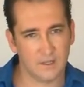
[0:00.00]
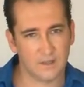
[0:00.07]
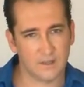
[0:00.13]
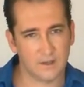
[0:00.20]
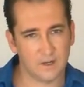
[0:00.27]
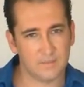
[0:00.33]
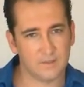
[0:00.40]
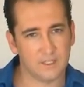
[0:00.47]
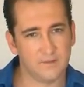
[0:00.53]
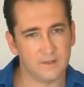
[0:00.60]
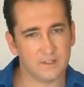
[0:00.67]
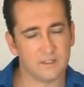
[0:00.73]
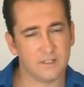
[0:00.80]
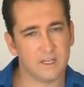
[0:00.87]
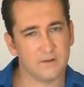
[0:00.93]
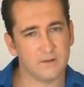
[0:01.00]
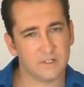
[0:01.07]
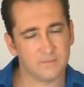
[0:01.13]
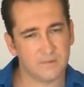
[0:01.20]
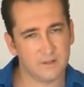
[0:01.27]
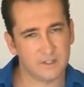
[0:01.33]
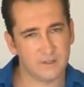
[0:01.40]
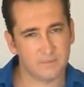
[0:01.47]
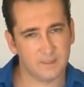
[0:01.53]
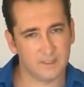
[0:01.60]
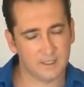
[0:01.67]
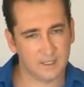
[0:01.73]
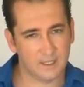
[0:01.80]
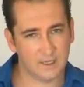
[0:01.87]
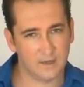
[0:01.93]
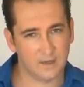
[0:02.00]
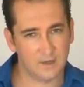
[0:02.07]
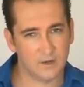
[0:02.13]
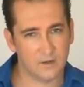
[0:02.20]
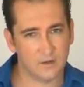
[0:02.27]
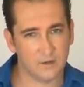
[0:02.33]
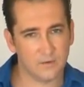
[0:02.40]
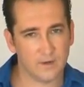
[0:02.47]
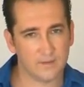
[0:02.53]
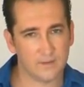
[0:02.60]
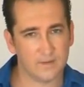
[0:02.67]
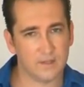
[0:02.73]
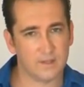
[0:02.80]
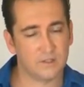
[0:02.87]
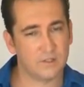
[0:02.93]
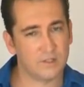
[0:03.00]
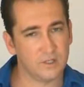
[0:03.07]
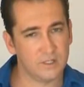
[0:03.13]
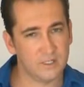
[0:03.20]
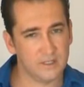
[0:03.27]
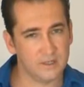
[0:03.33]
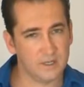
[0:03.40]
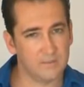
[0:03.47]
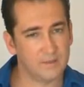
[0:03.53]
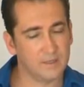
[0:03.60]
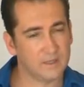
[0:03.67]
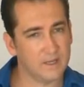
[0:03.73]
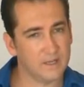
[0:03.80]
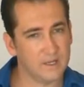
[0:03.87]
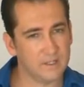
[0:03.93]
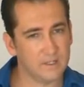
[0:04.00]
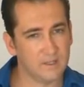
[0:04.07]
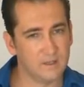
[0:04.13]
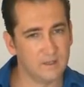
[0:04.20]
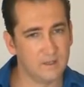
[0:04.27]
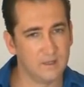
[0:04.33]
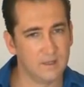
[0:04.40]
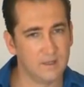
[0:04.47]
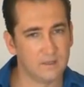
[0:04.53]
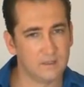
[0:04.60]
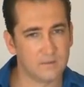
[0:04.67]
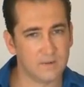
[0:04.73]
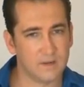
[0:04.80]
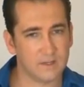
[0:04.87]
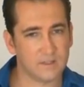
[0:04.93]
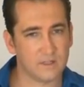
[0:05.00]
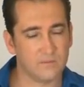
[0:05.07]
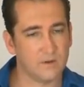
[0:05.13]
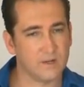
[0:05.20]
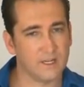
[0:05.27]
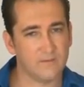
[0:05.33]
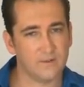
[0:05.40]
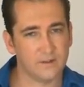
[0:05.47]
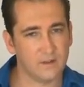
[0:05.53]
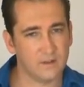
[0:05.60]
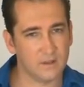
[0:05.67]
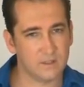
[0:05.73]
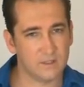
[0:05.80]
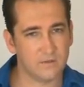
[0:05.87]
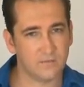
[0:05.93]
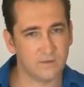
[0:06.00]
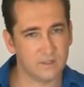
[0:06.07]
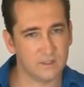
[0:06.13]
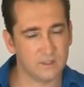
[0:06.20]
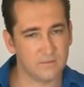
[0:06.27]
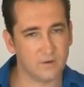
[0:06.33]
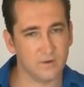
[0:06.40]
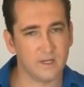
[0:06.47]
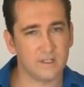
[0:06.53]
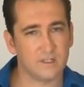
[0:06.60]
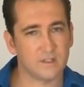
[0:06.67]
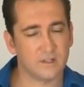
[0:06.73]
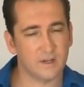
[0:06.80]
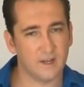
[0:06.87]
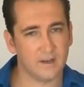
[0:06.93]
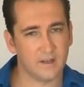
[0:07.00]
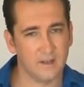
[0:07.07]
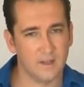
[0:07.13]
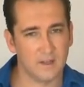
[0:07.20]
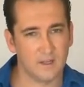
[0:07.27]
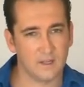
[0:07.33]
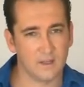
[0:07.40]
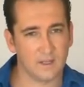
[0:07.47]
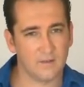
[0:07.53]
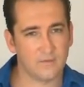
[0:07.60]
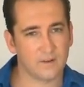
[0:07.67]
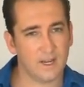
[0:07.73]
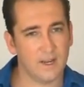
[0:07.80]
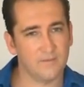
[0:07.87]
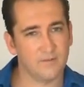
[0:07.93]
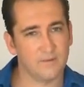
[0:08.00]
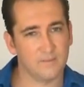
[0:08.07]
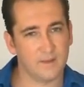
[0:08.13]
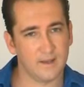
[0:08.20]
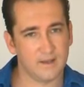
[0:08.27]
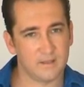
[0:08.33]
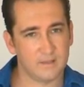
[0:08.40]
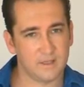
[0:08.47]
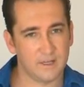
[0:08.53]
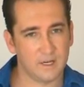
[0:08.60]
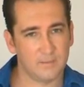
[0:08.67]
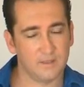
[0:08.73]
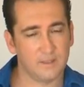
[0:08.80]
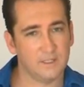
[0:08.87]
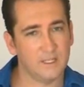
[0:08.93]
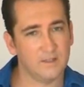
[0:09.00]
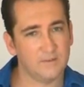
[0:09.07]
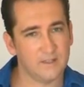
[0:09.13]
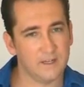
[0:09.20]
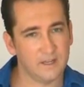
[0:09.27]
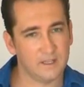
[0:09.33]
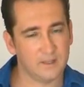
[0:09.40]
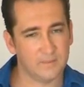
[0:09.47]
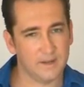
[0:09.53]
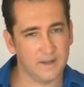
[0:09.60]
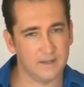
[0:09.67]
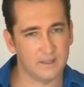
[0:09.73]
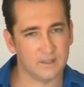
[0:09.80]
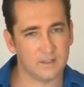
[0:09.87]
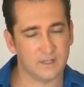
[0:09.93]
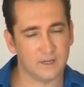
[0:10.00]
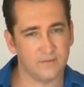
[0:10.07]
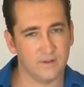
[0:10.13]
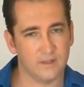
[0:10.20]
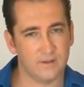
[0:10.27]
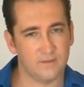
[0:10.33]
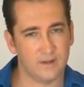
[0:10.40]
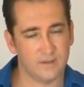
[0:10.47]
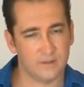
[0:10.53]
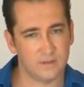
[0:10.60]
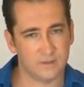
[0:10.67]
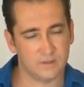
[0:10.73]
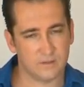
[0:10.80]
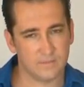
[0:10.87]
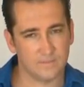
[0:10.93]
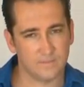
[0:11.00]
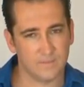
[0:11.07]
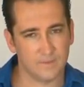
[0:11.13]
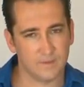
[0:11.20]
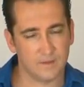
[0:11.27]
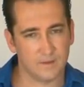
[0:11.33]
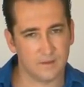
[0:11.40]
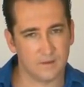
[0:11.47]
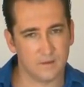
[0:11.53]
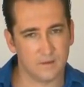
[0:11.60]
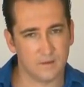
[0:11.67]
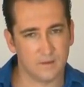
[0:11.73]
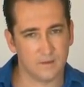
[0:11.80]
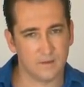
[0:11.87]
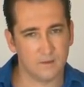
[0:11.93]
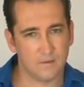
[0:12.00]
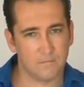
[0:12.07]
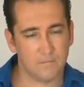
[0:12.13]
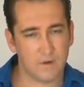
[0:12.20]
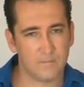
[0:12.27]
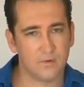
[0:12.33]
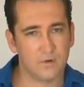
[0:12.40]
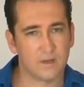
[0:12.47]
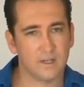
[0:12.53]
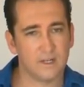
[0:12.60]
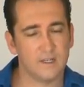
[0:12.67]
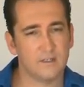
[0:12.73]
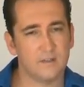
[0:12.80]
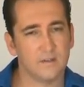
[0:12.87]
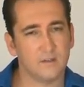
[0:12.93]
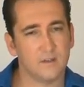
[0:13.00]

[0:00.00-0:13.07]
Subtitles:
then I believe it is their responsibility, or rather their duty and obligation, to pass on whatever knowledge, wisdom or insight they've gained from that to help alleviate the pain and suffering of others. My book, Into the